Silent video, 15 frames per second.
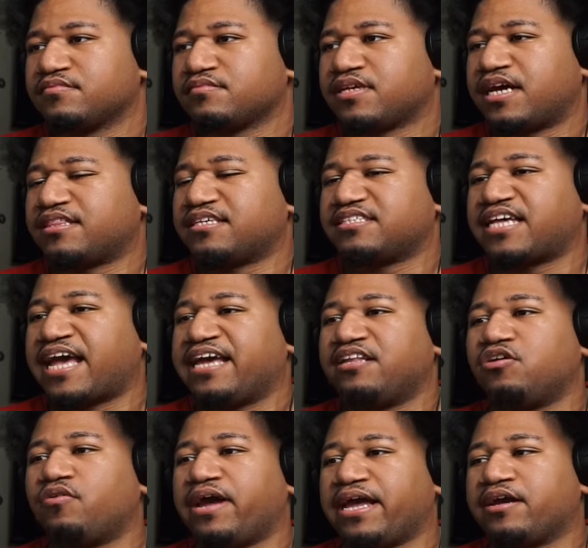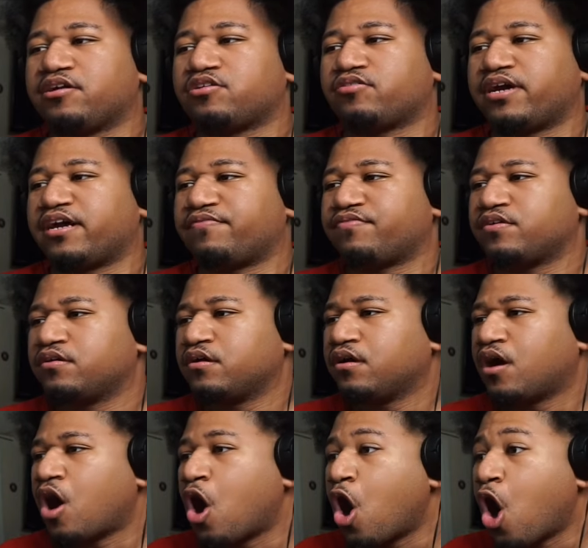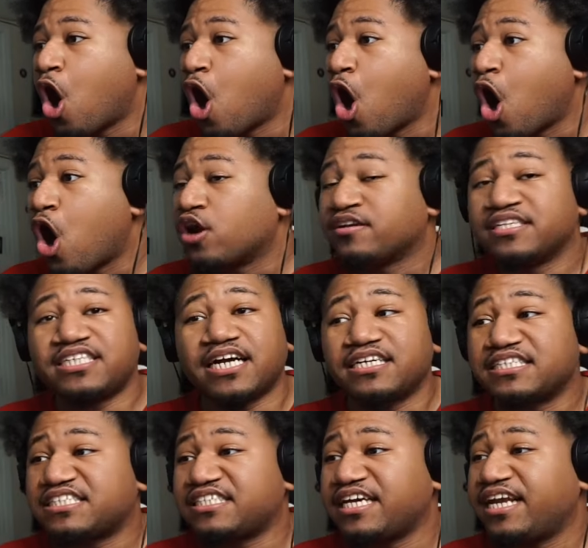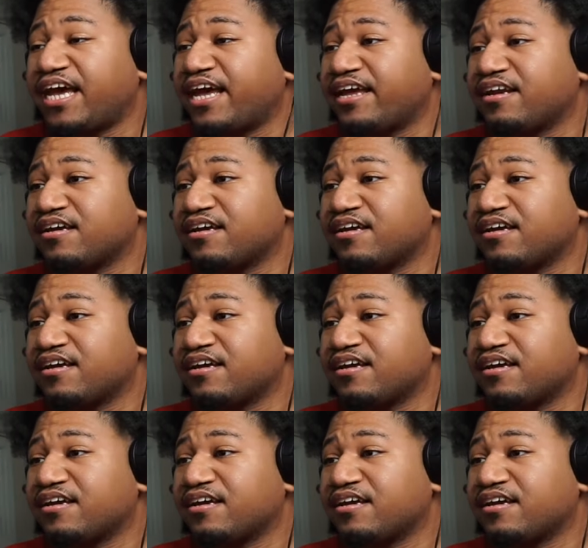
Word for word: Got this Halo aircraft. You trying to see that?